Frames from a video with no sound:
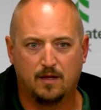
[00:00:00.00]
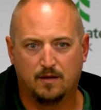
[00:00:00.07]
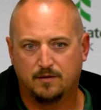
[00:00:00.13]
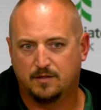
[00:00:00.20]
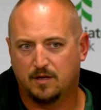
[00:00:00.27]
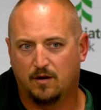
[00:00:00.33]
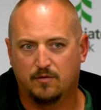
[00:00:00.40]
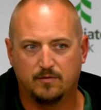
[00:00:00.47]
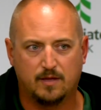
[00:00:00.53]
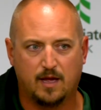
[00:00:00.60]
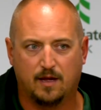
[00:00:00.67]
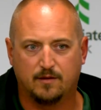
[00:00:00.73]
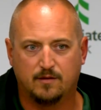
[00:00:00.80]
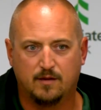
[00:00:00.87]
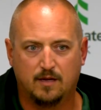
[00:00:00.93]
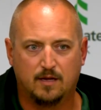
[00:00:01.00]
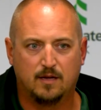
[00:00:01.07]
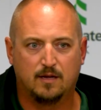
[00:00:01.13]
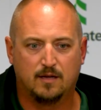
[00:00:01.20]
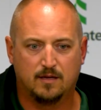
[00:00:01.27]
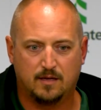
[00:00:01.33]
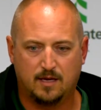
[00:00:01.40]
So, yeah,
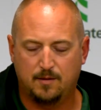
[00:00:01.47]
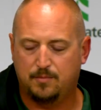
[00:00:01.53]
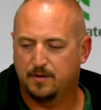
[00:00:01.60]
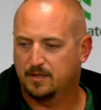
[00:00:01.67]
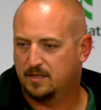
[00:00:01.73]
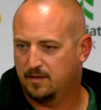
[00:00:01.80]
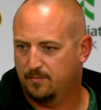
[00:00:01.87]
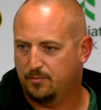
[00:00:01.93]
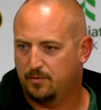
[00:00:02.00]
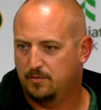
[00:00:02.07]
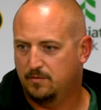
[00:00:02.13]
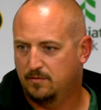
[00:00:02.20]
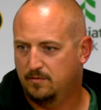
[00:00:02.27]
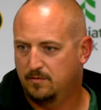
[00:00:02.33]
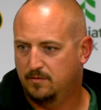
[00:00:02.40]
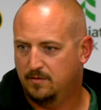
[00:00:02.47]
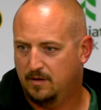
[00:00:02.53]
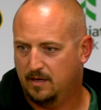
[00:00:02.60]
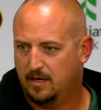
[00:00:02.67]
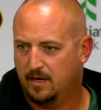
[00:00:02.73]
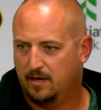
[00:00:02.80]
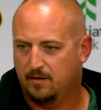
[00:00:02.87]
keeping it simple
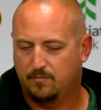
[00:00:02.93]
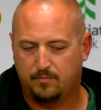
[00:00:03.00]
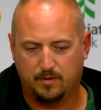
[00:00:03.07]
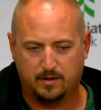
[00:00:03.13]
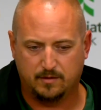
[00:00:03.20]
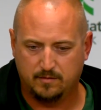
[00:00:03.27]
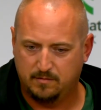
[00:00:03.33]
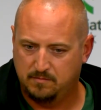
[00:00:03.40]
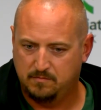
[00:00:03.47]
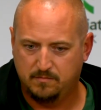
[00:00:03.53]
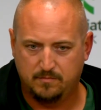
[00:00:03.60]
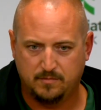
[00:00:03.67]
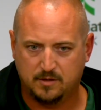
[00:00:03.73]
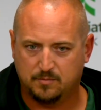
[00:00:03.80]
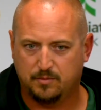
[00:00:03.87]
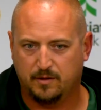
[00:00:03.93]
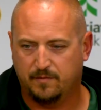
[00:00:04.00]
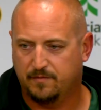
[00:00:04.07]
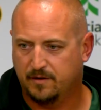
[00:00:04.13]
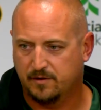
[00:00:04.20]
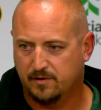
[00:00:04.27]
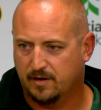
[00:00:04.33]
again, but just
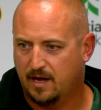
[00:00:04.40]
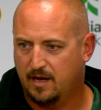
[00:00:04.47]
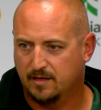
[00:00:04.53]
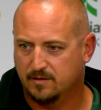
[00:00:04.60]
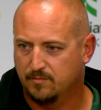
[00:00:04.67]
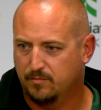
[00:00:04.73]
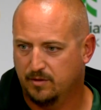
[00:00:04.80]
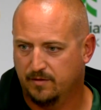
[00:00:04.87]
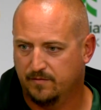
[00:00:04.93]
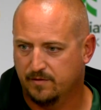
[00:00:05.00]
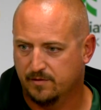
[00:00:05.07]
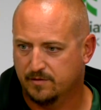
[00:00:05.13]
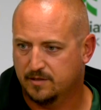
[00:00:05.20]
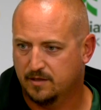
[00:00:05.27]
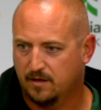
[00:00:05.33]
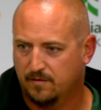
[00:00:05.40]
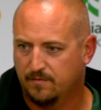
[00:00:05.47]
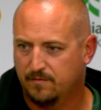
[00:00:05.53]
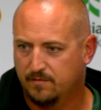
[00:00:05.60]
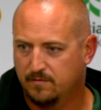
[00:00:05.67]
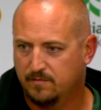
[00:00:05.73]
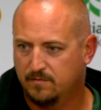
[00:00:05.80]
believing in your guys and believing in yourself.